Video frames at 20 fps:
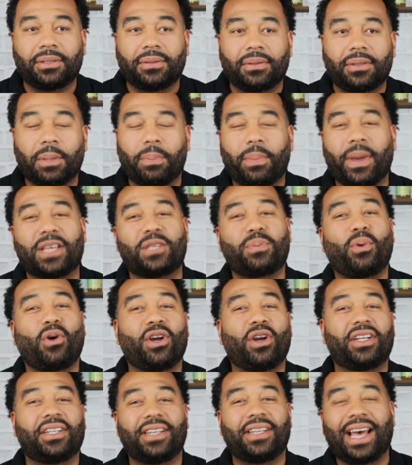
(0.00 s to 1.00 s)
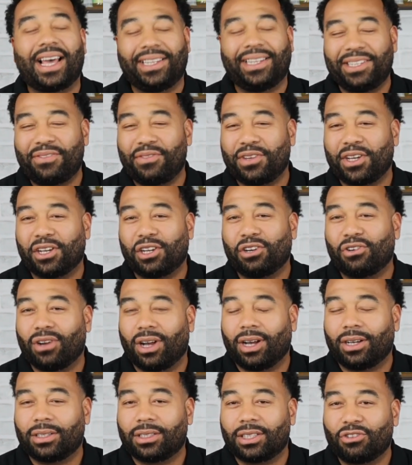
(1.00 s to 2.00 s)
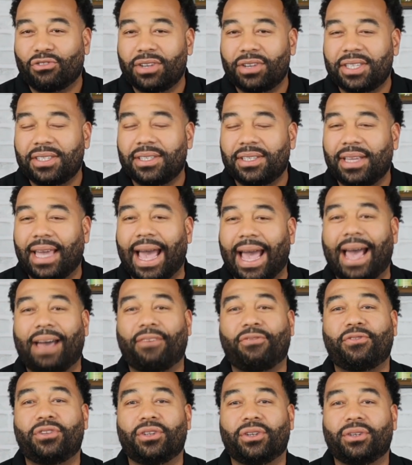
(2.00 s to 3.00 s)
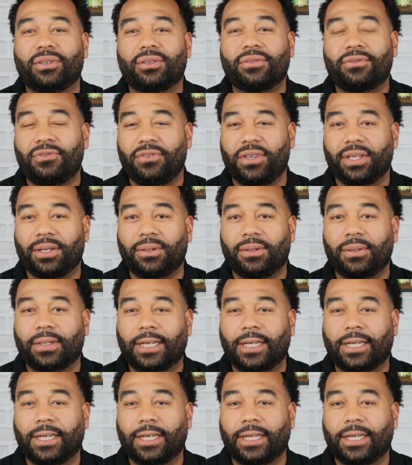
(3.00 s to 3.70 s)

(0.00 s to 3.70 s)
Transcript: The best part, not leaving a greasy after feel.